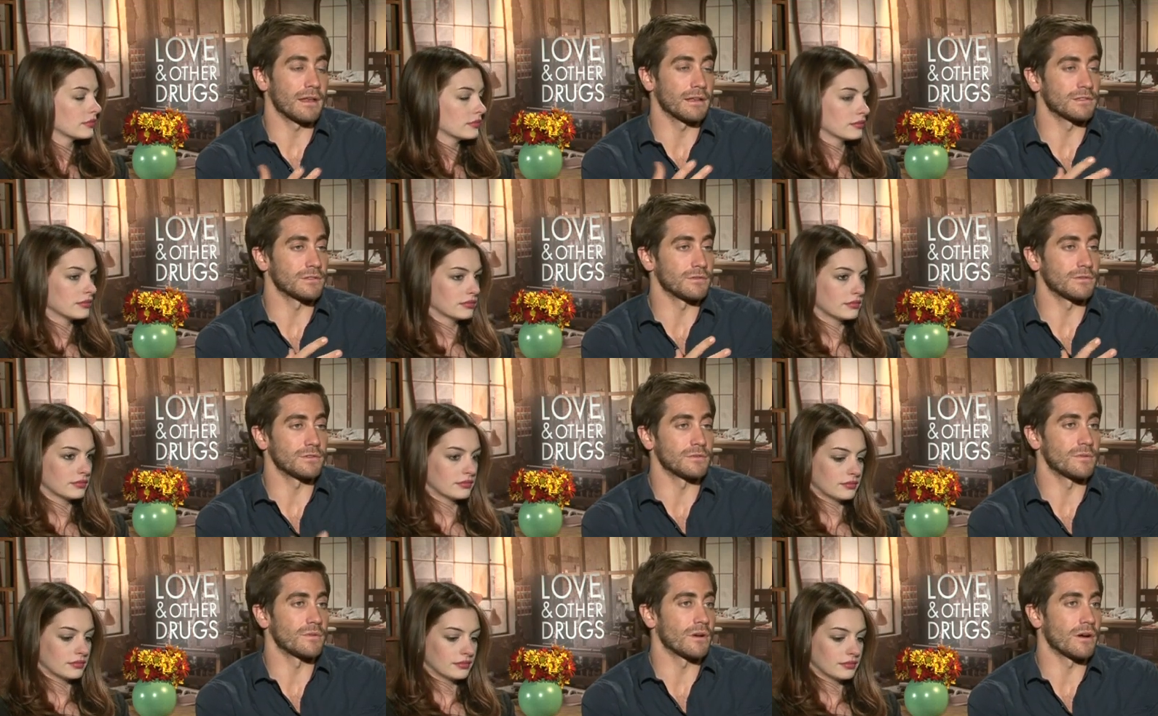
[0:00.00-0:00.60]
Speaker 1: and as
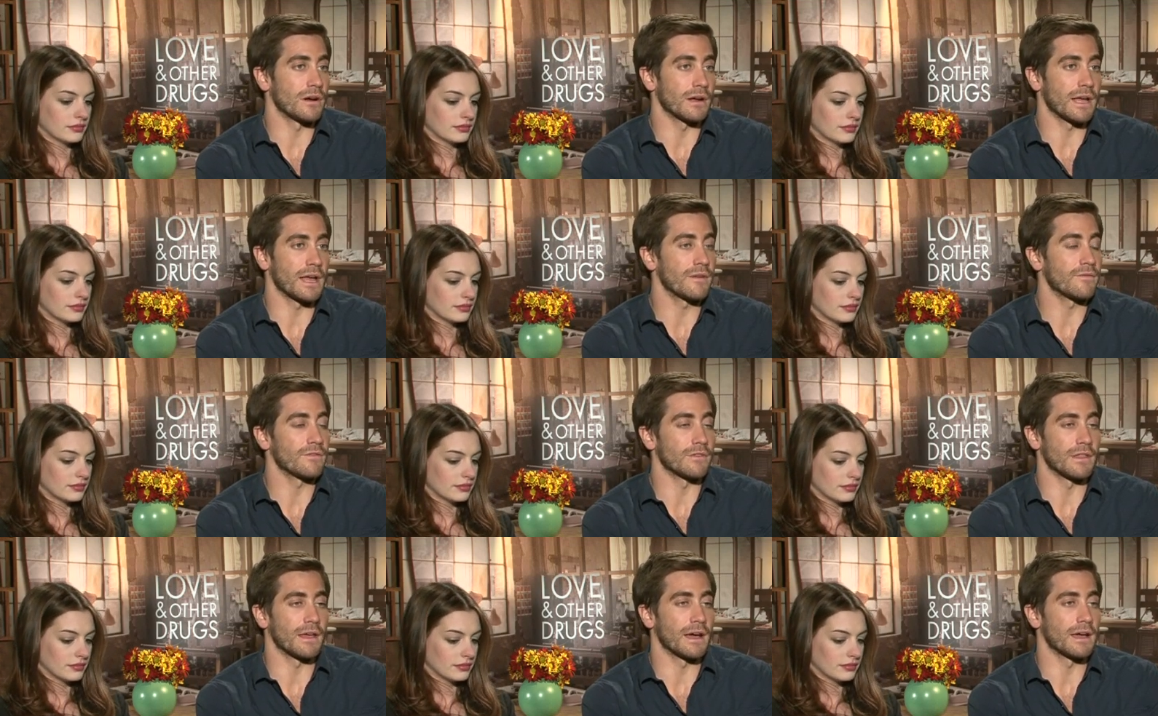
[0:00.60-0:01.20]
soon as we were all
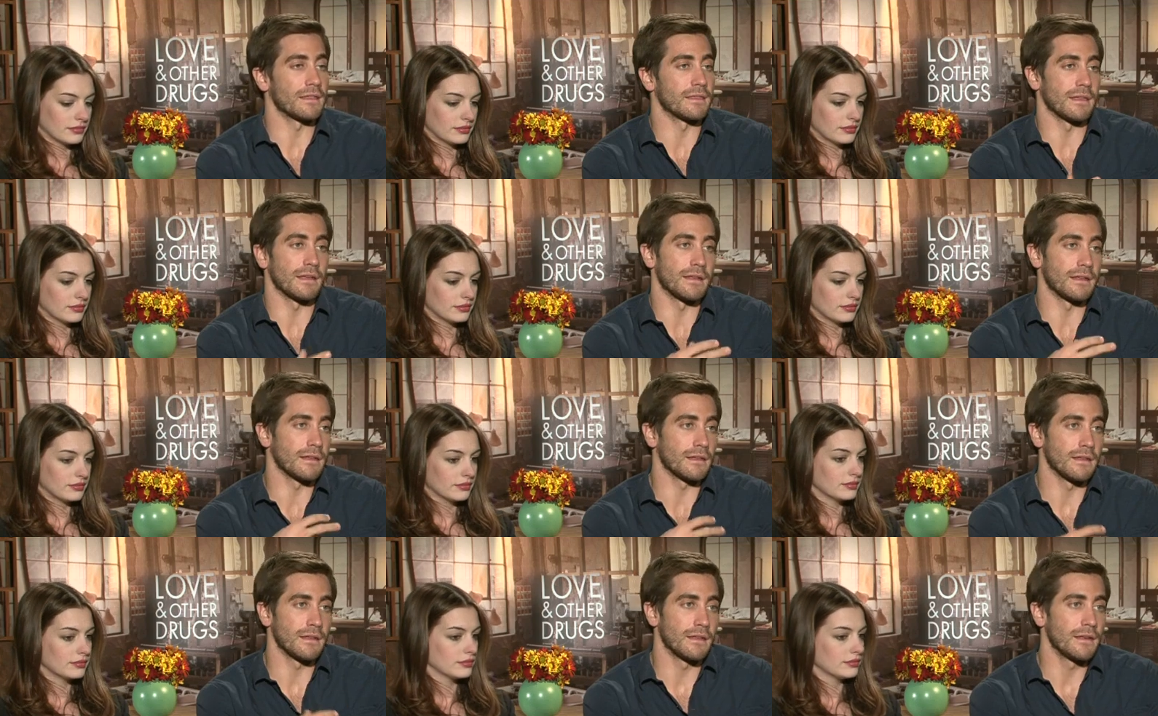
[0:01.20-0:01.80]
game for that,
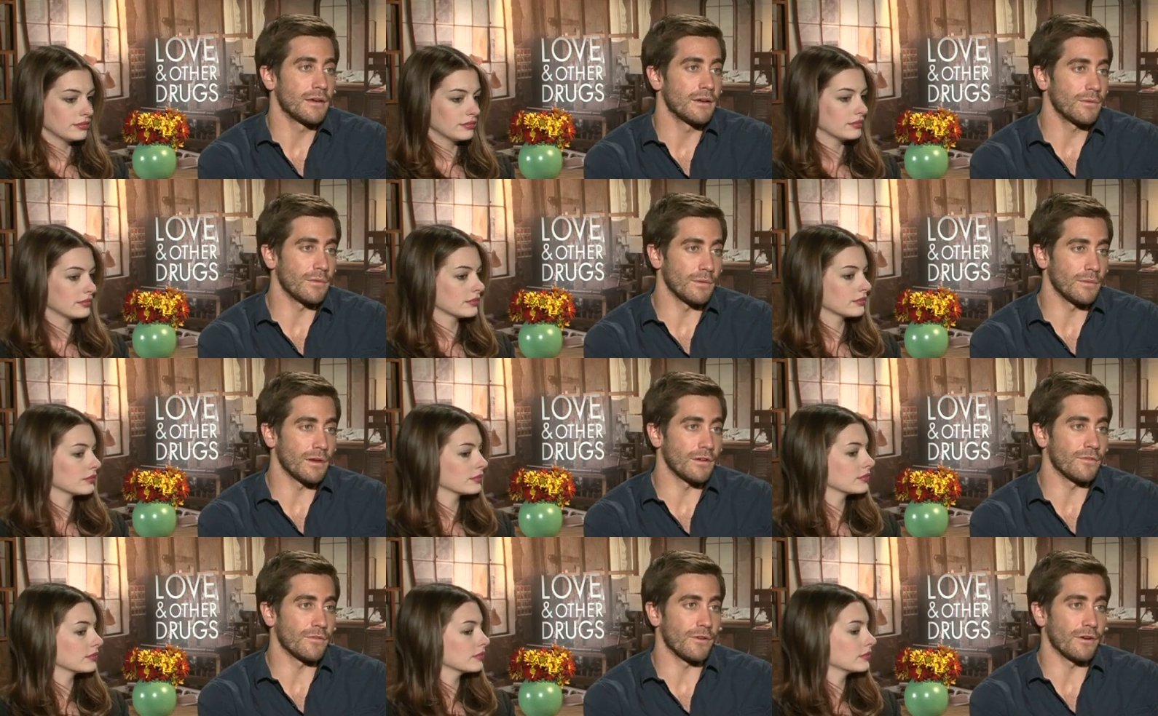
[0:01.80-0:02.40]
then we
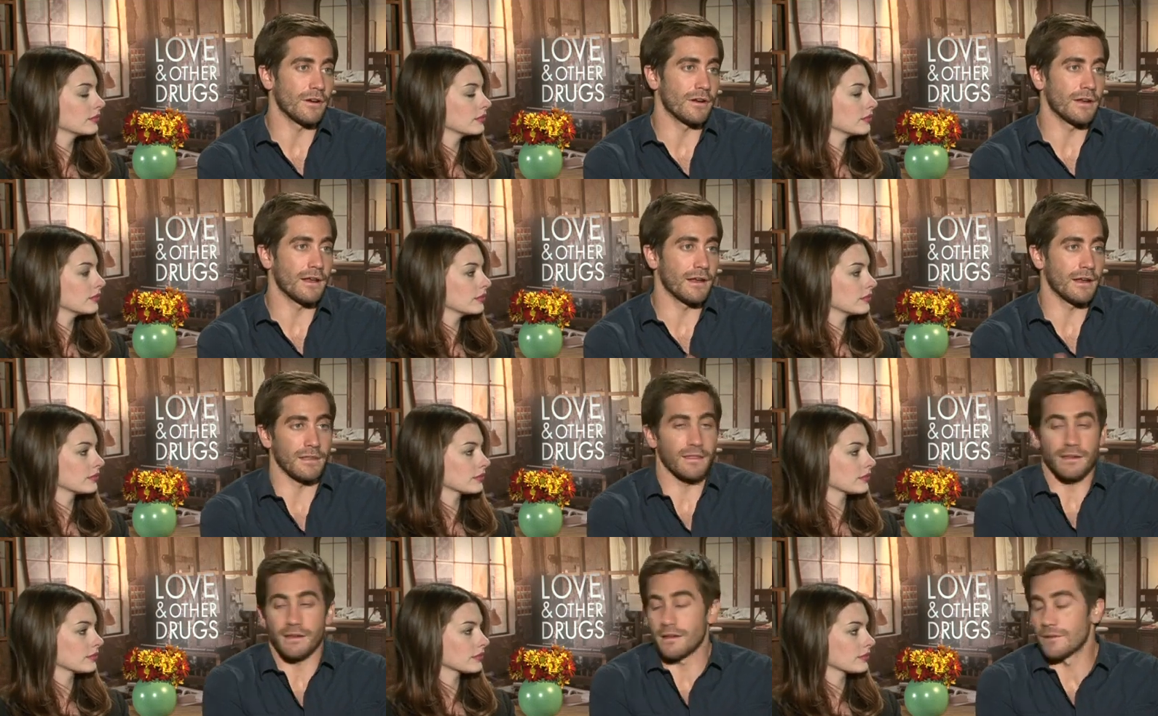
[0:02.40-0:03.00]
went for it,
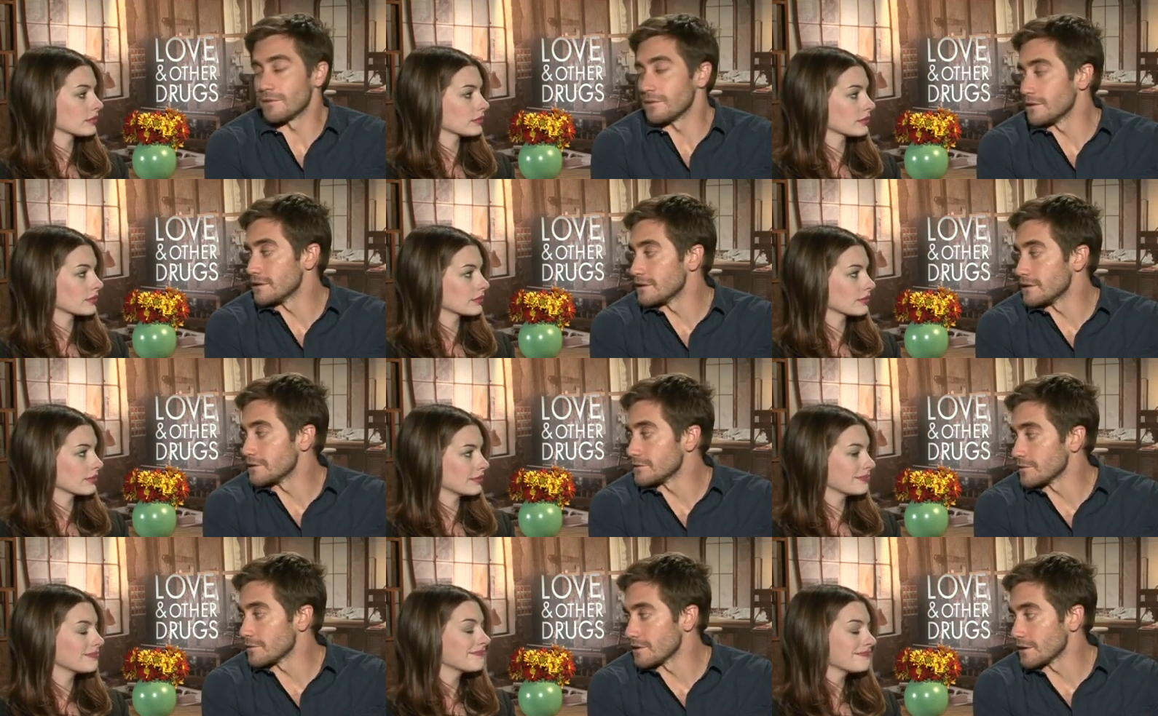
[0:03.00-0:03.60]
and I think it really
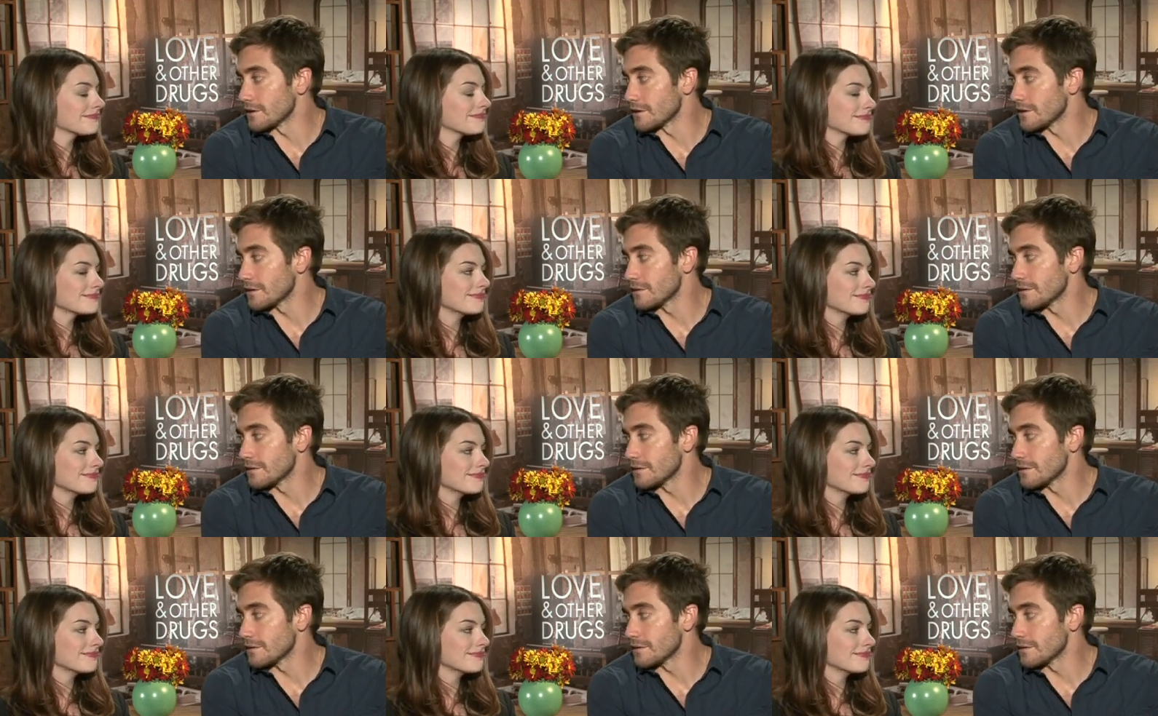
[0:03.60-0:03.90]
does work.